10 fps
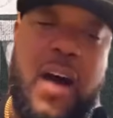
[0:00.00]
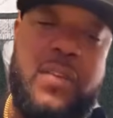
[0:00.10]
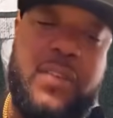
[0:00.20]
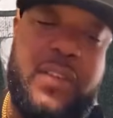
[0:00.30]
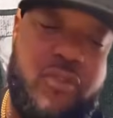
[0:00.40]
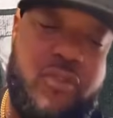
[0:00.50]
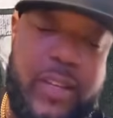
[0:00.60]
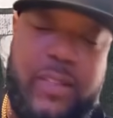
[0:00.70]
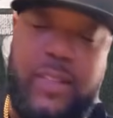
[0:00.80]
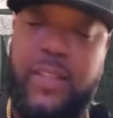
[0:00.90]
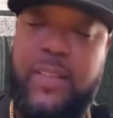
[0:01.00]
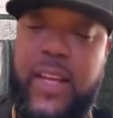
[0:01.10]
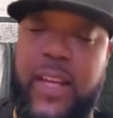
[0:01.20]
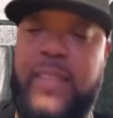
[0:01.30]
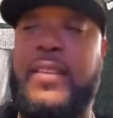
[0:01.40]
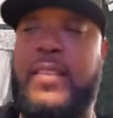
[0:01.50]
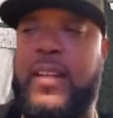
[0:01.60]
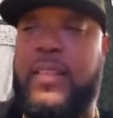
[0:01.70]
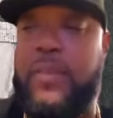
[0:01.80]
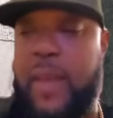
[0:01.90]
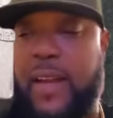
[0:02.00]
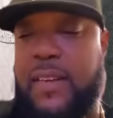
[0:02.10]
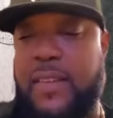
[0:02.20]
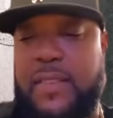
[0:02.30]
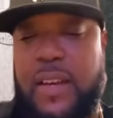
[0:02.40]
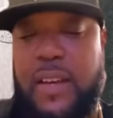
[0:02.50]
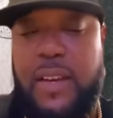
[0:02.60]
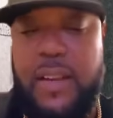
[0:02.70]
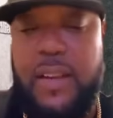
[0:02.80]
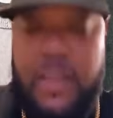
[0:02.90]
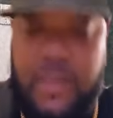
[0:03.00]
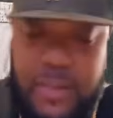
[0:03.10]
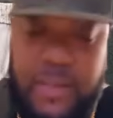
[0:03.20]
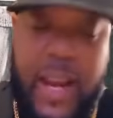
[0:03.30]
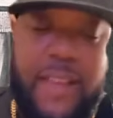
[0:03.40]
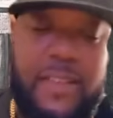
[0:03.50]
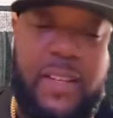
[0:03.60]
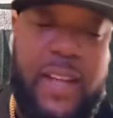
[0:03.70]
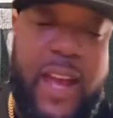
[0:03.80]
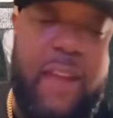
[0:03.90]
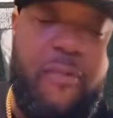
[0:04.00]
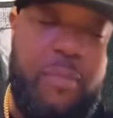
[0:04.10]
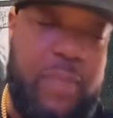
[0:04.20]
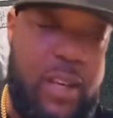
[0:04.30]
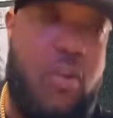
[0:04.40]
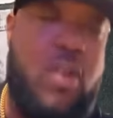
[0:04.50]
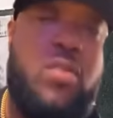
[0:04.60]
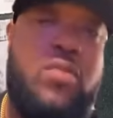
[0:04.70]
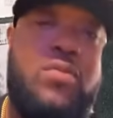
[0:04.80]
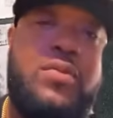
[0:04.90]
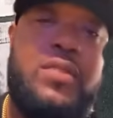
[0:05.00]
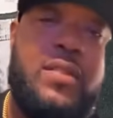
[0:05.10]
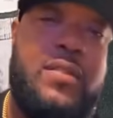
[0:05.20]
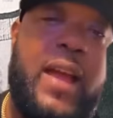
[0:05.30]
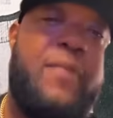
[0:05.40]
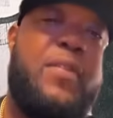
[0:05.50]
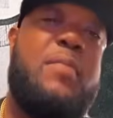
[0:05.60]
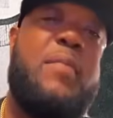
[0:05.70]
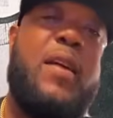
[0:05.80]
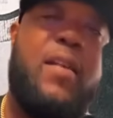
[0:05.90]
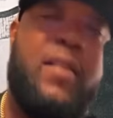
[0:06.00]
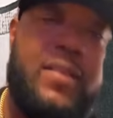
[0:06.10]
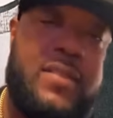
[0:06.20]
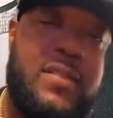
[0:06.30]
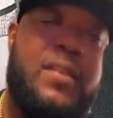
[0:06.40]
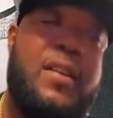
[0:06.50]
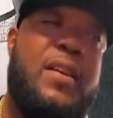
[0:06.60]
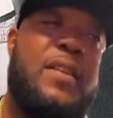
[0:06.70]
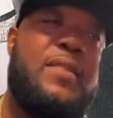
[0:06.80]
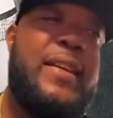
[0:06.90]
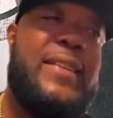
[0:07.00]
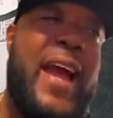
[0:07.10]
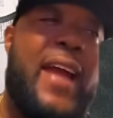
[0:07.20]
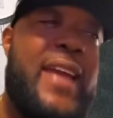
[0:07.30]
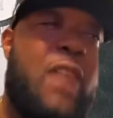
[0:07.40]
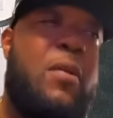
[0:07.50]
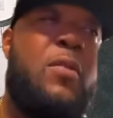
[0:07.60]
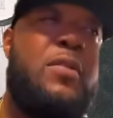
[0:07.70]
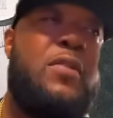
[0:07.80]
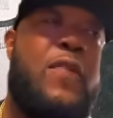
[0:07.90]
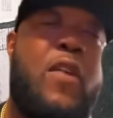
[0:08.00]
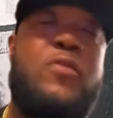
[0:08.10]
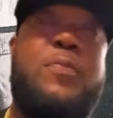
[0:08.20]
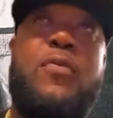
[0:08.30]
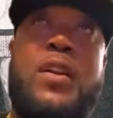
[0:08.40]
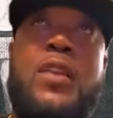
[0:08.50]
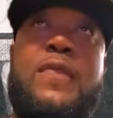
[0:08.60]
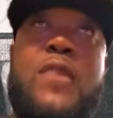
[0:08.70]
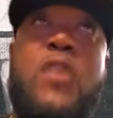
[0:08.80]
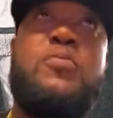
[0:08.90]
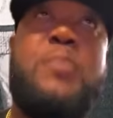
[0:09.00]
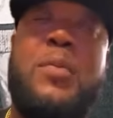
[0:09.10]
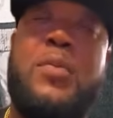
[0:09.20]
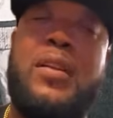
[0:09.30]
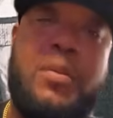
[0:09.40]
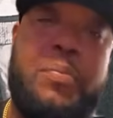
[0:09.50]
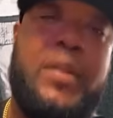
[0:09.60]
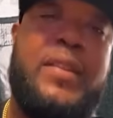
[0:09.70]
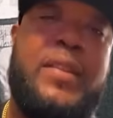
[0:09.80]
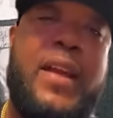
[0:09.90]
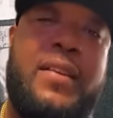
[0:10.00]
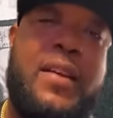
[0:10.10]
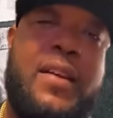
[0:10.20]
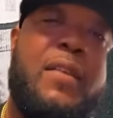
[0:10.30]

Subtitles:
all of the tricks and the things they done to make us changing the name from Negroes to African Americans to see. Dane Calloway was one of the first people to put that